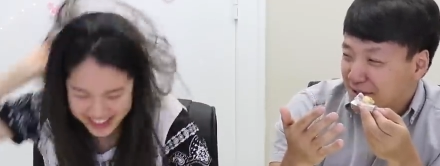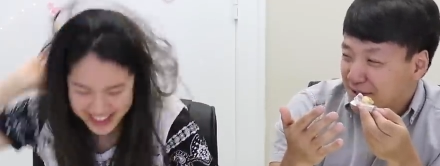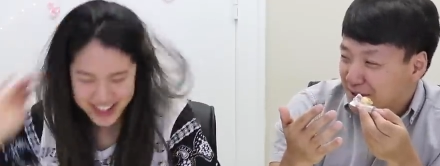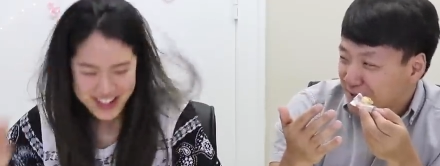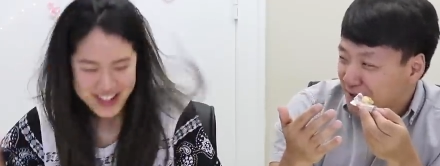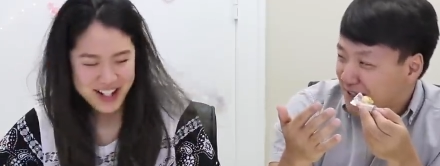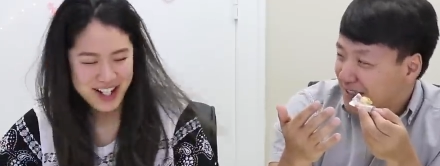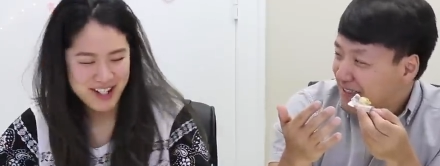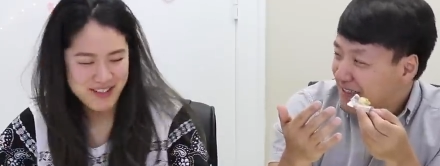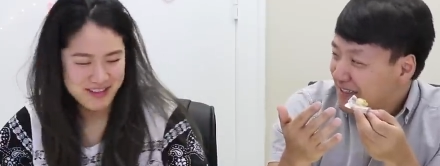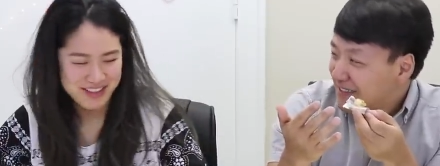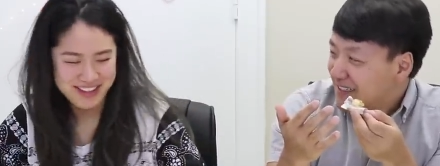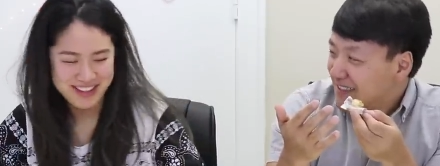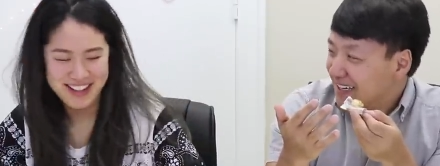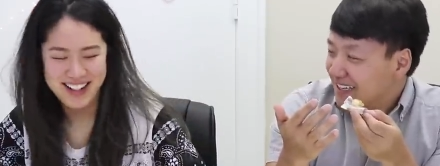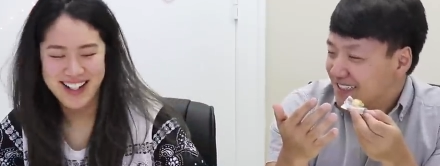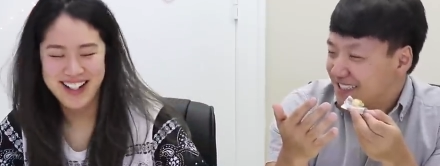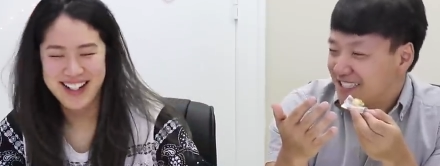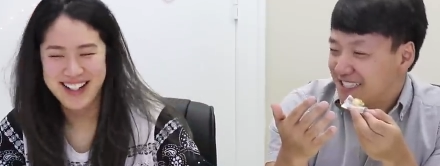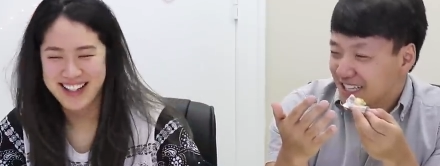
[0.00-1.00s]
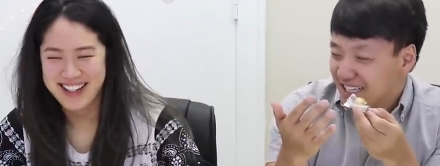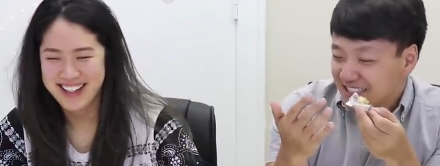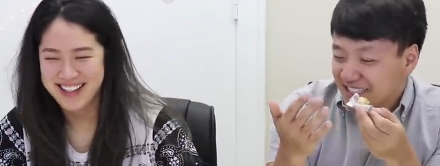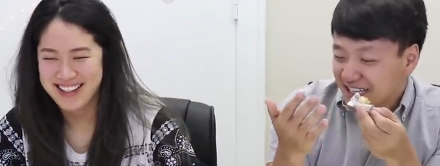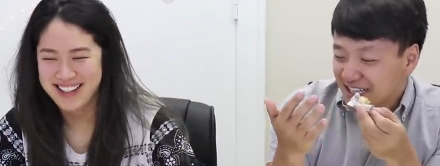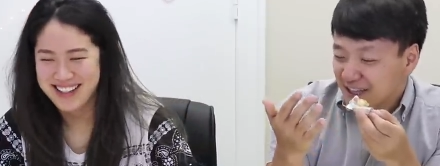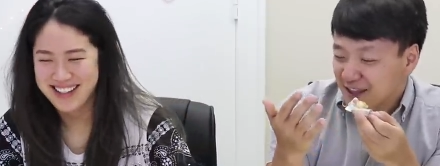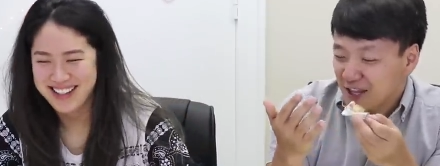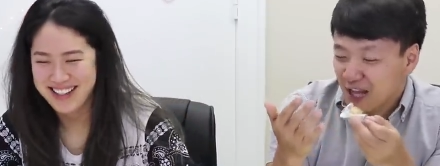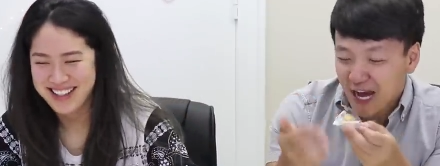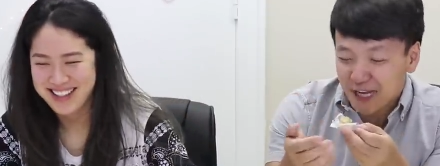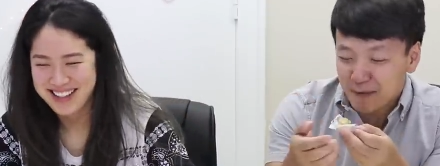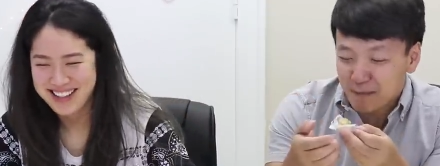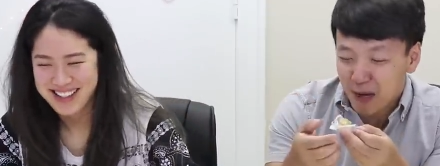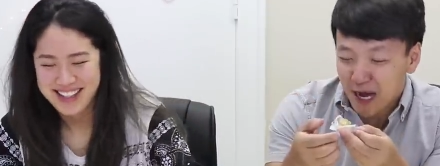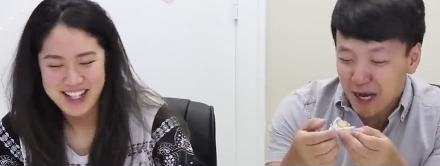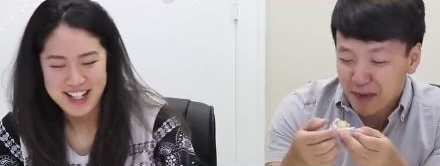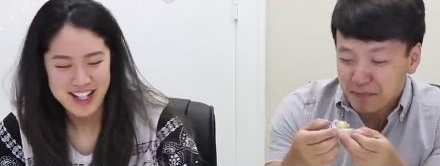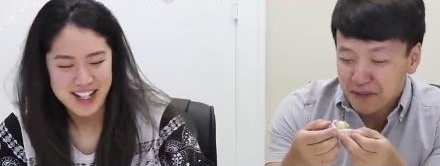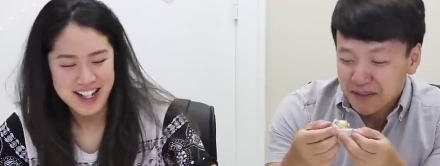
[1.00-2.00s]
Speaker 1: are you doing? Can't suck on a
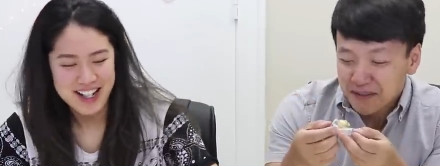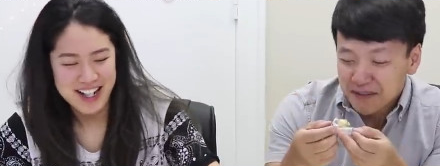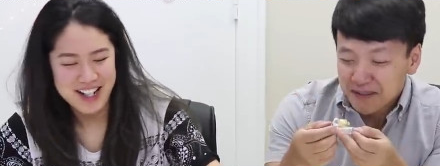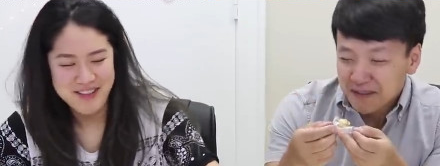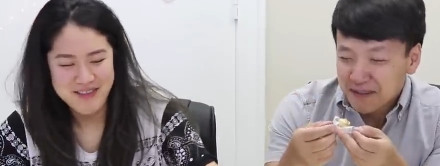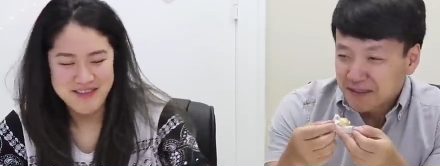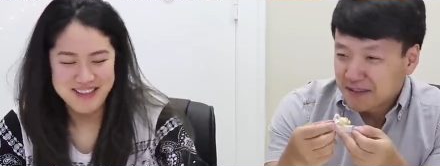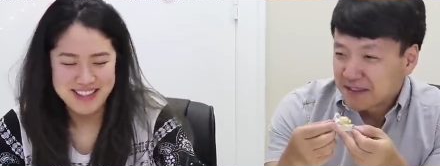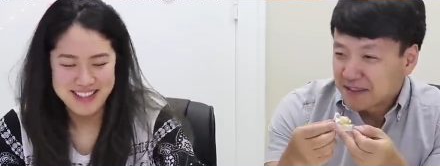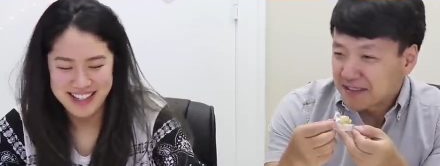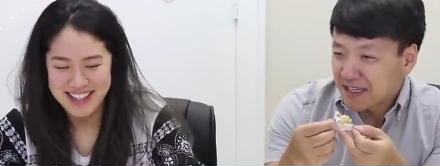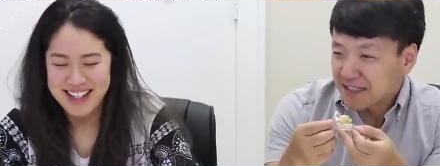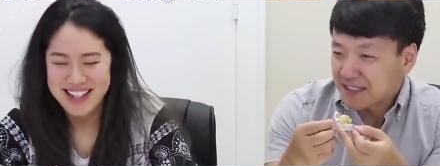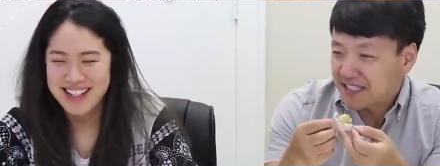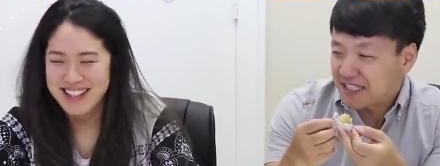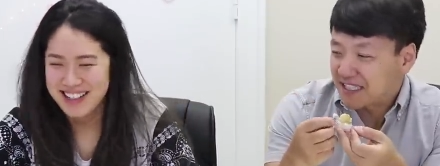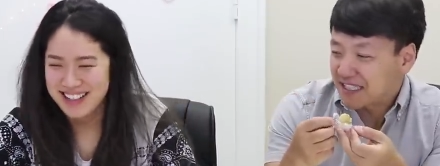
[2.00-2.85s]
lollipop. You gotta